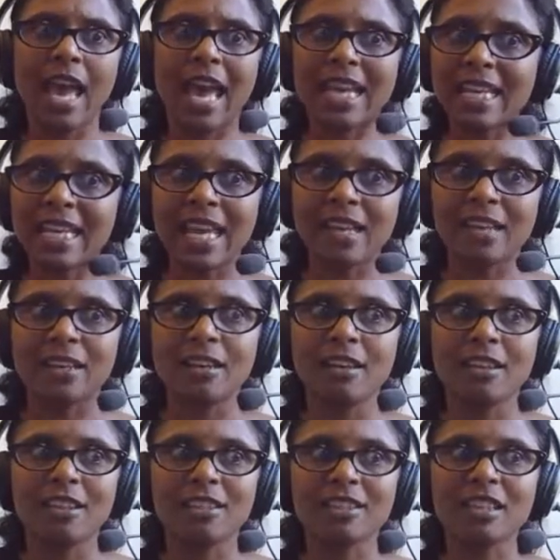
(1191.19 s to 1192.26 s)
And again,
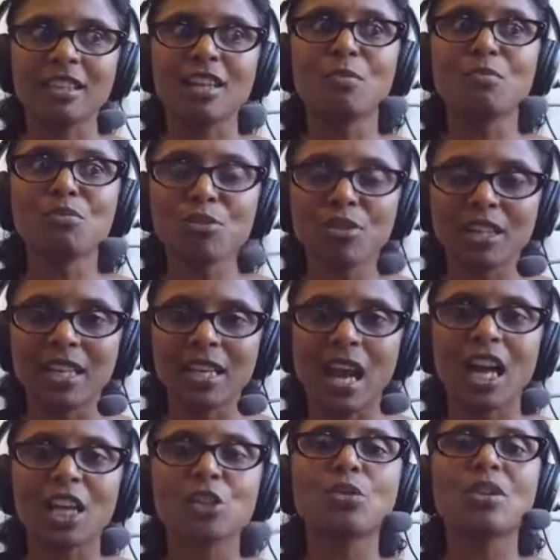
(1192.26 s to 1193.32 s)
the community.
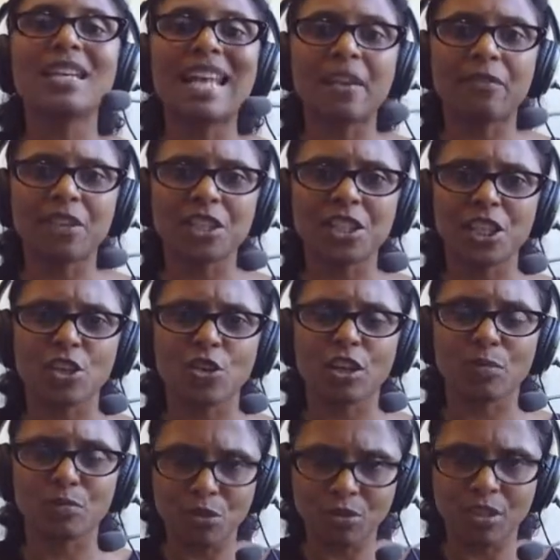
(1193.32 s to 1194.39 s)
Are you leveraging your
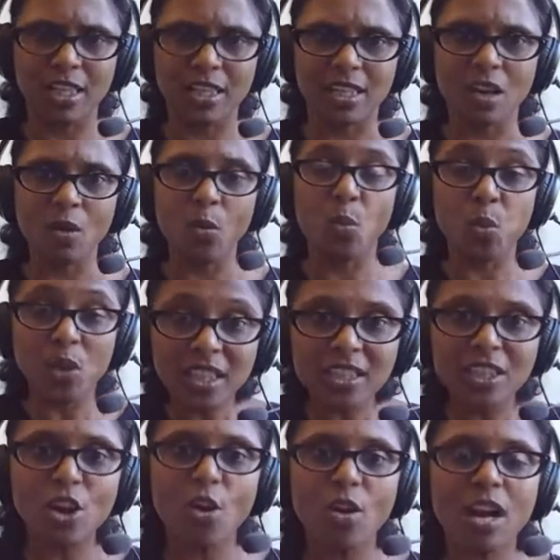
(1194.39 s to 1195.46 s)
community?
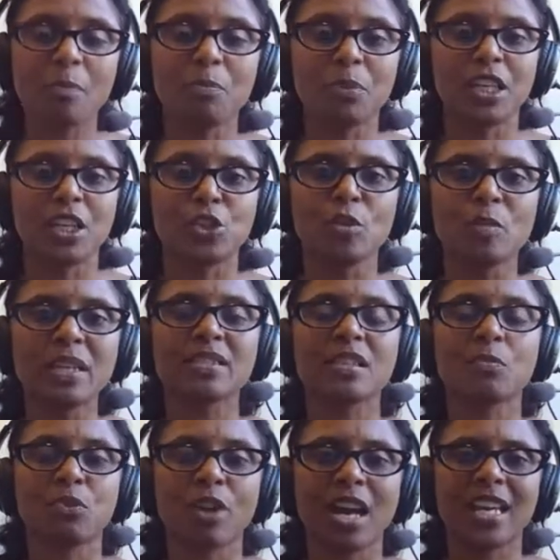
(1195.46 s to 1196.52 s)
within your company you'll be
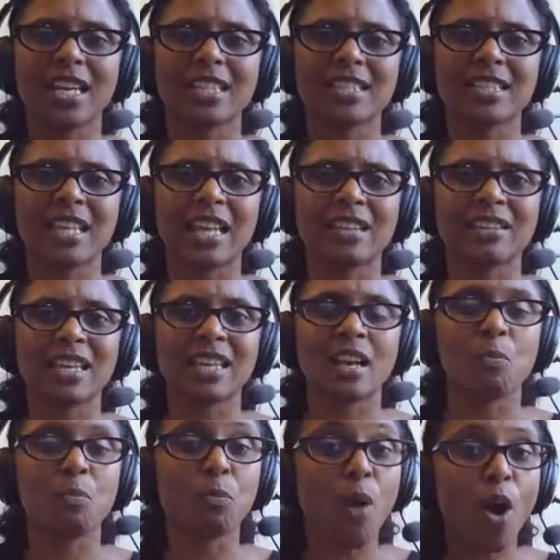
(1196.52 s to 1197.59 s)
surprised that there
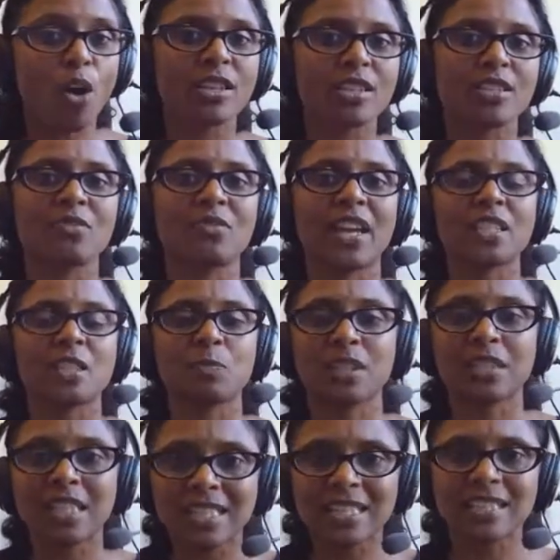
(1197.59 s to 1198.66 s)
are pockets of
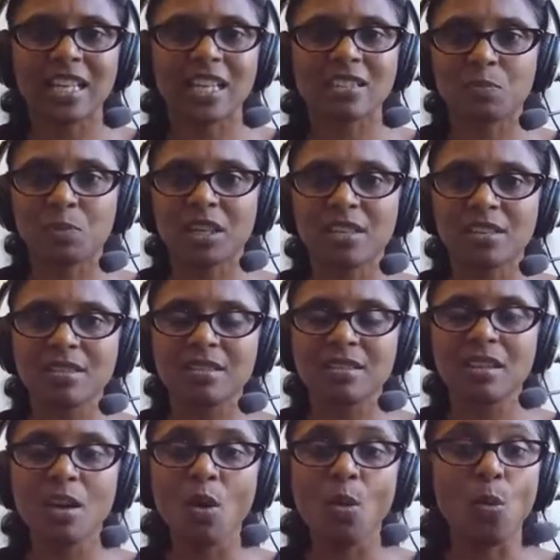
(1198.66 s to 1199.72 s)
expertise and experience
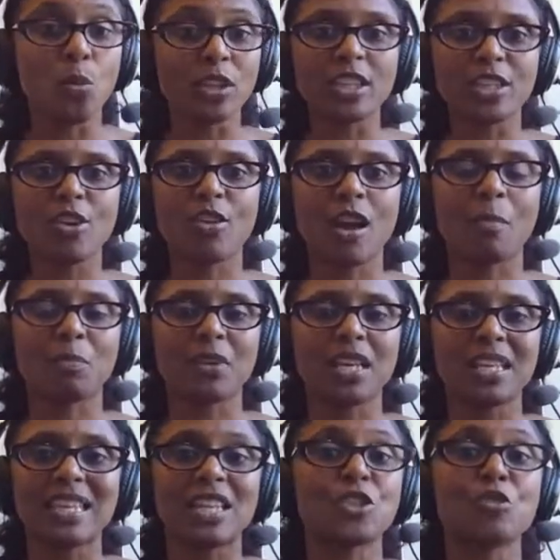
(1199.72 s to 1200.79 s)
within your
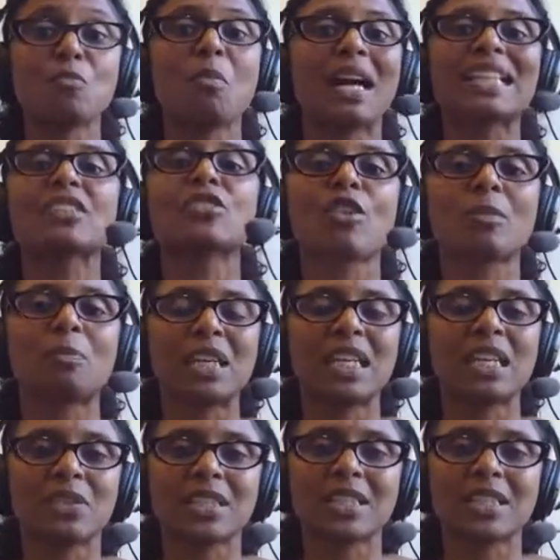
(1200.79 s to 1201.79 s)
company that you might not be even